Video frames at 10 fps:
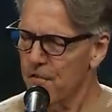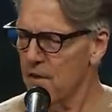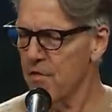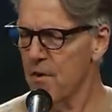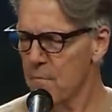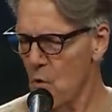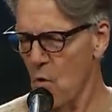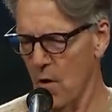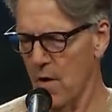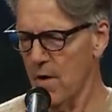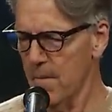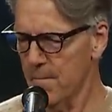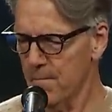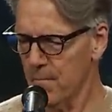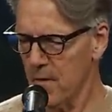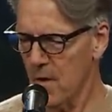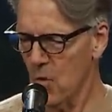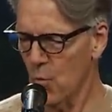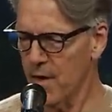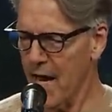Furthermore,
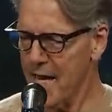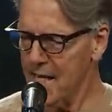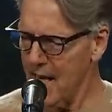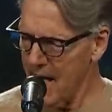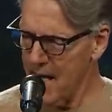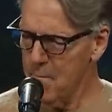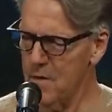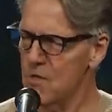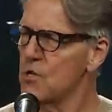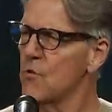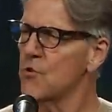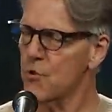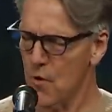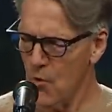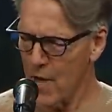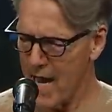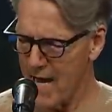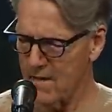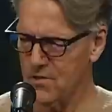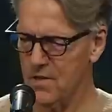when I came to
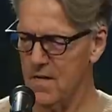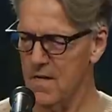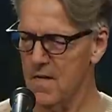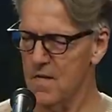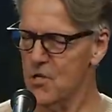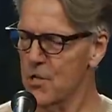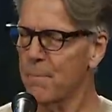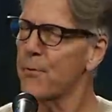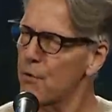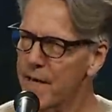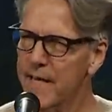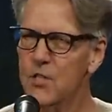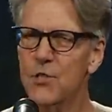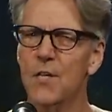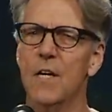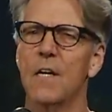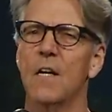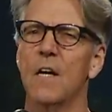Troas to preach